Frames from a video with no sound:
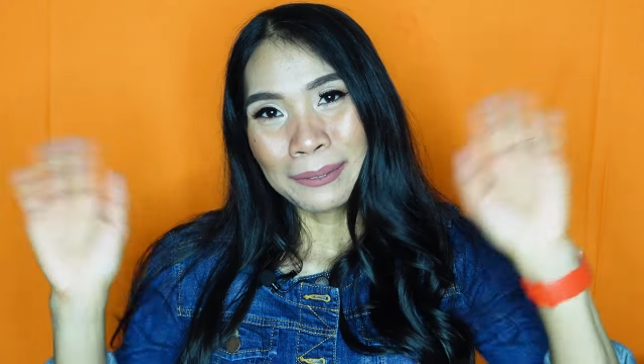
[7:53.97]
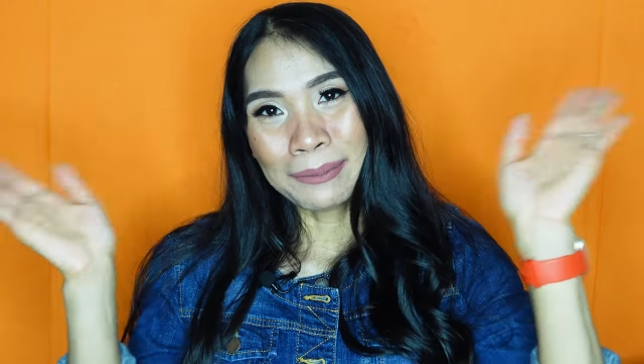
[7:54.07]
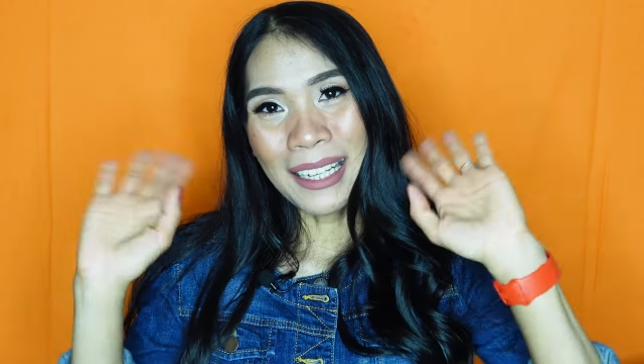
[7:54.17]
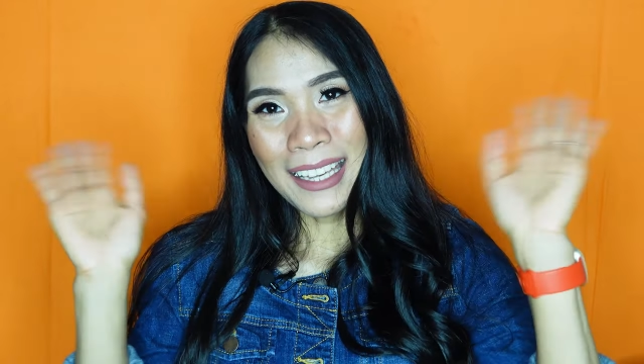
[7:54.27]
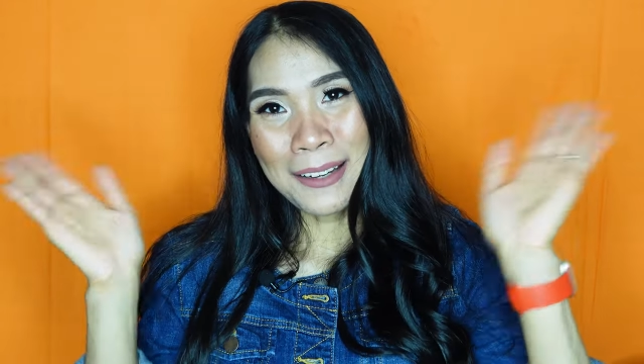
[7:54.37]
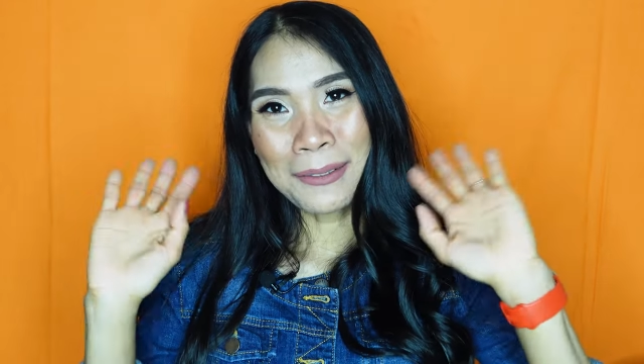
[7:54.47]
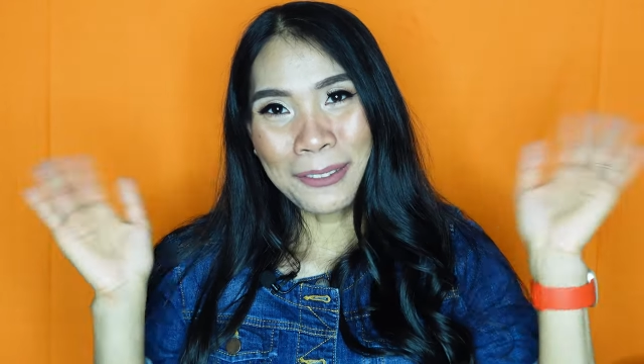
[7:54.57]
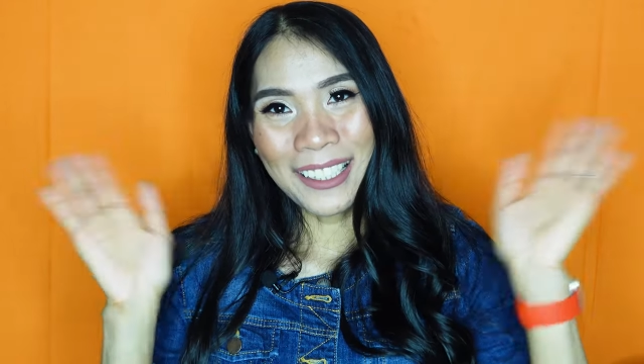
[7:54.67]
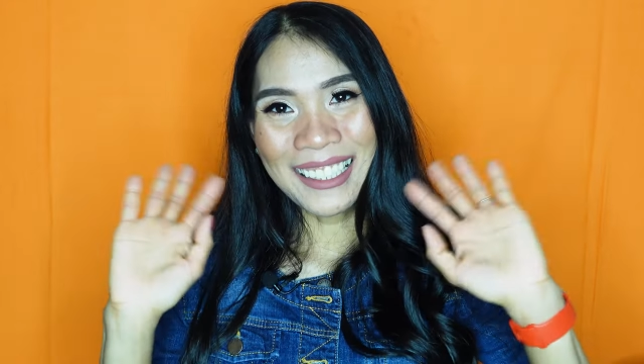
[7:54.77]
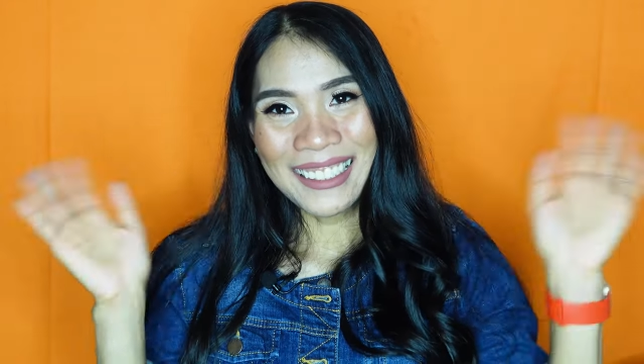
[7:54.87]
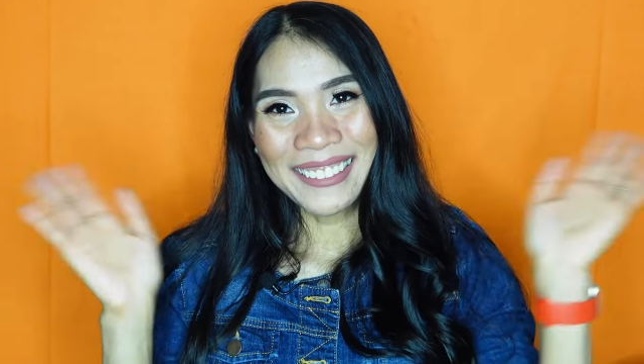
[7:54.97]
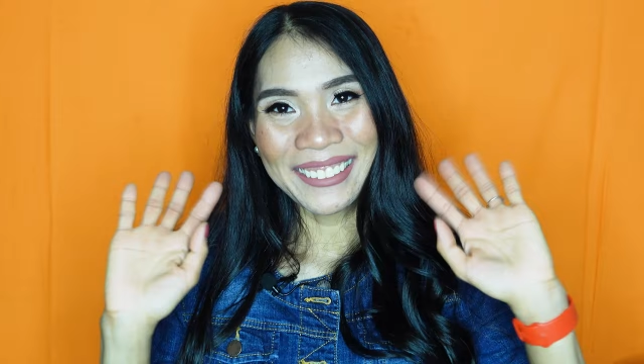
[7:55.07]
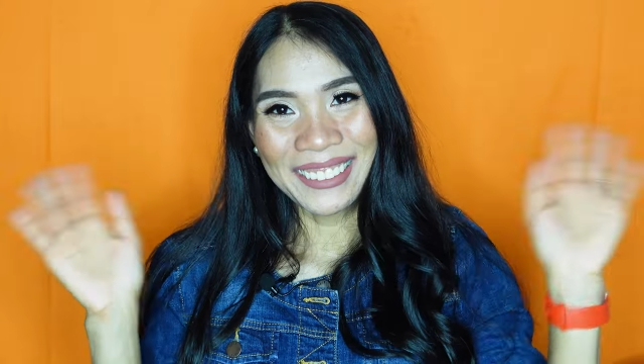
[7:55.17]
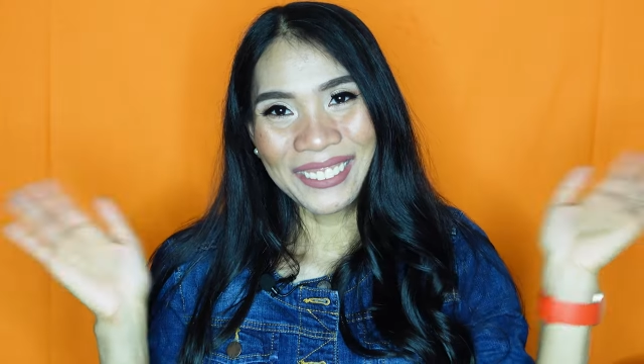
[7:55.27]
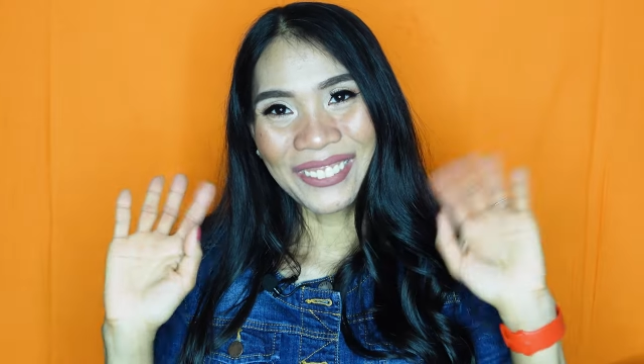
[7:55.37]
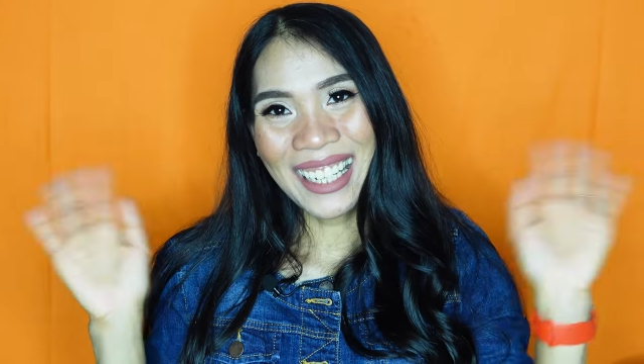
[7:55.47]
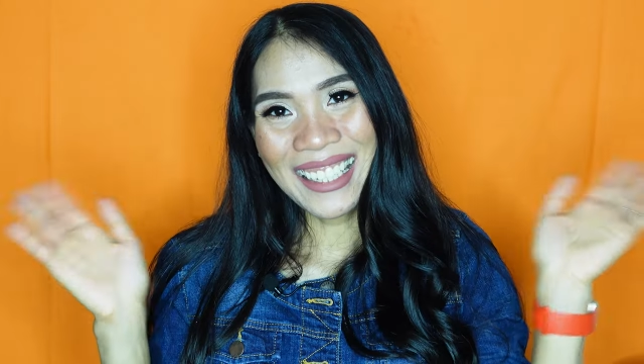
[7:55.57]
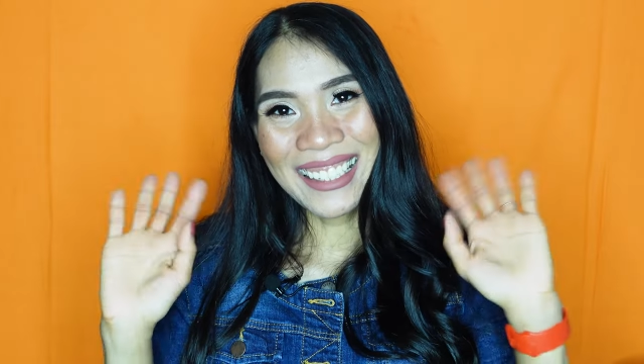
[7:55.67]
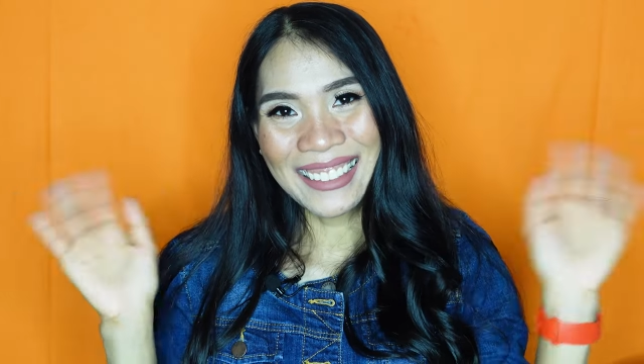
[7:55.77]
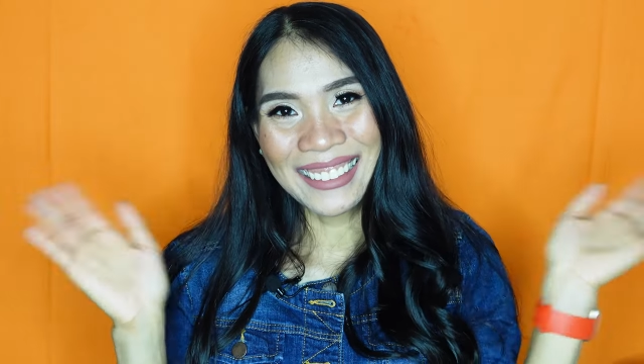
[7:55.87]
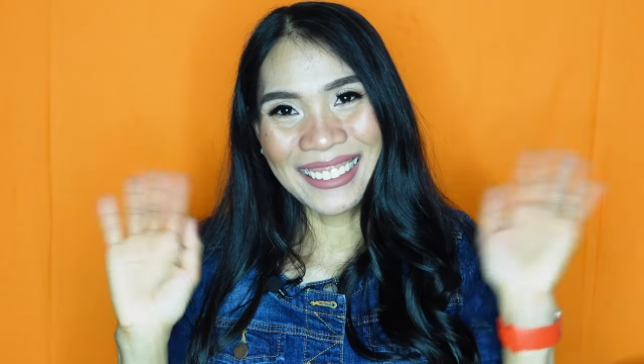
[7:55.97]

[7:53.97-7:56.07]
Bye everyone. Bye.